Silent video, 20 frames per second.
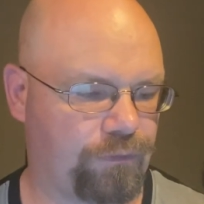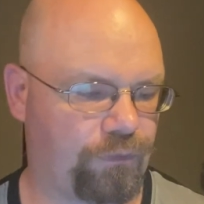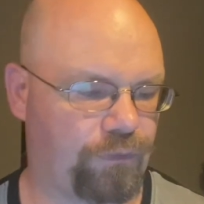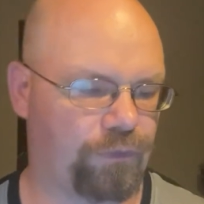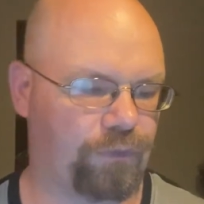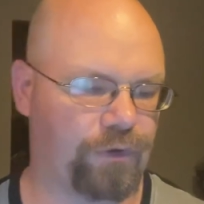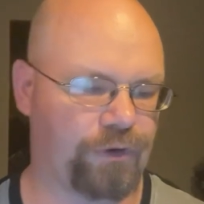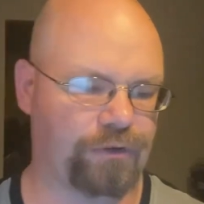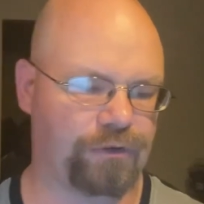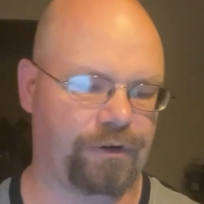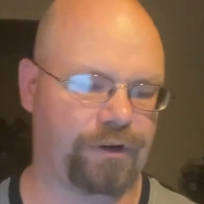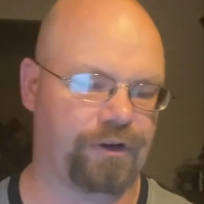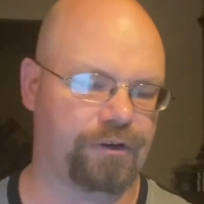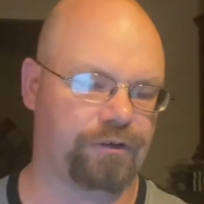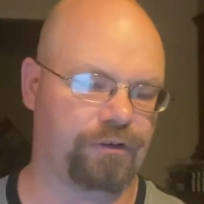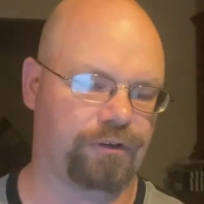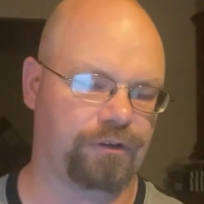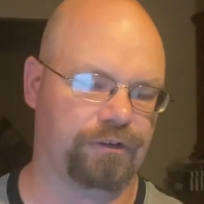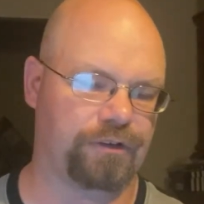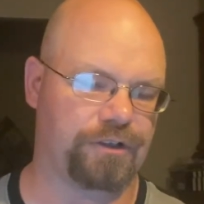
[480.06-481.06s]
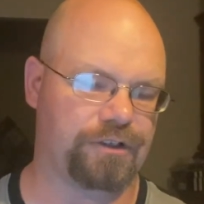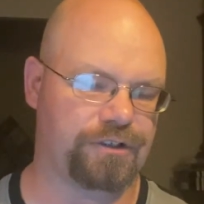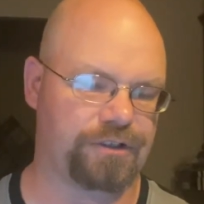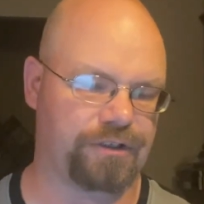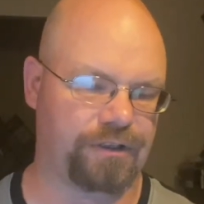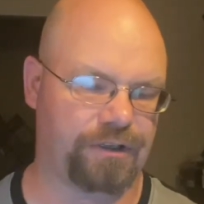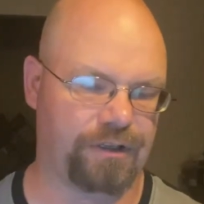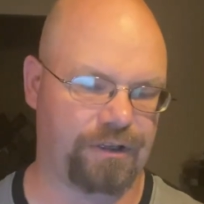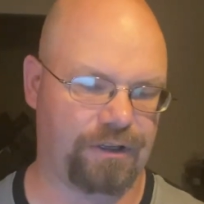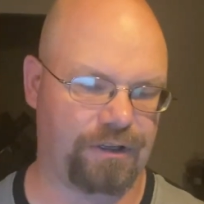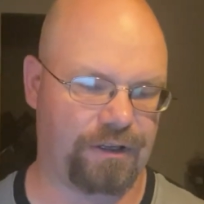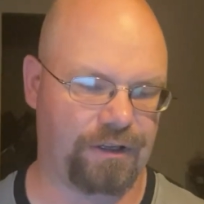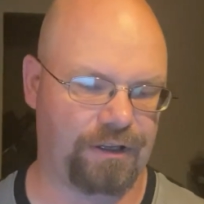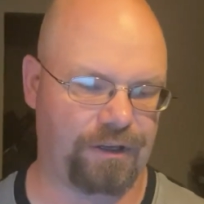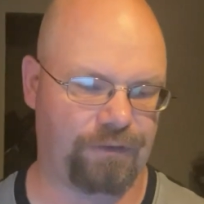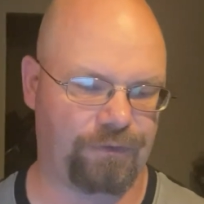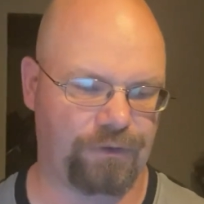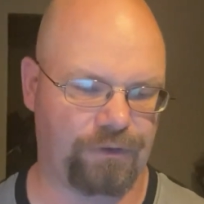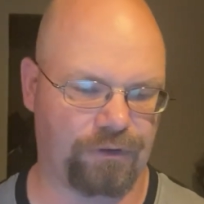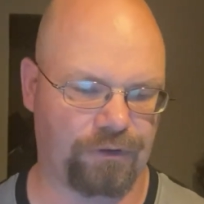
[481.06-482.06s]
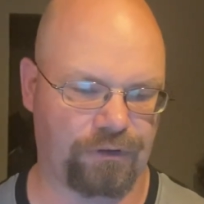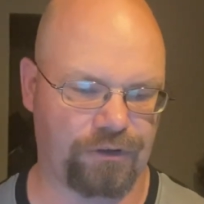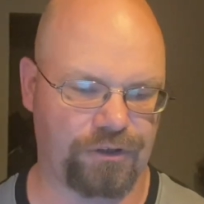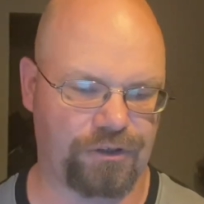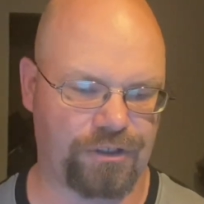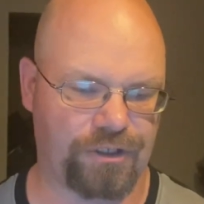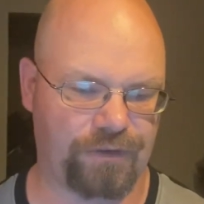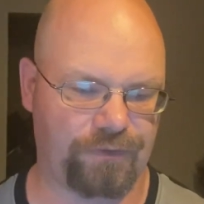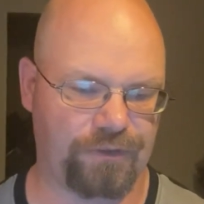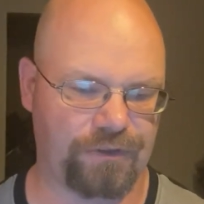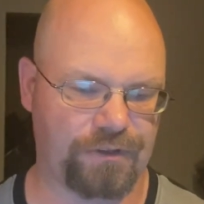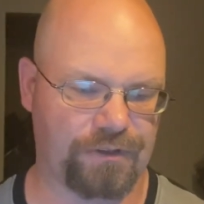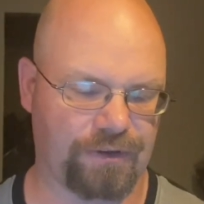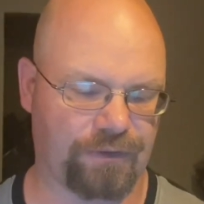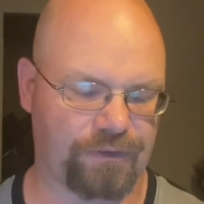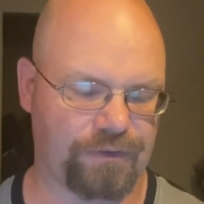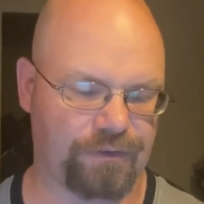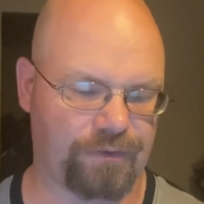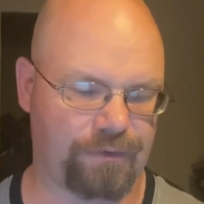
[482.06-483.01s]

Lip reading: we're doing internally is, if you don't achieve these levels of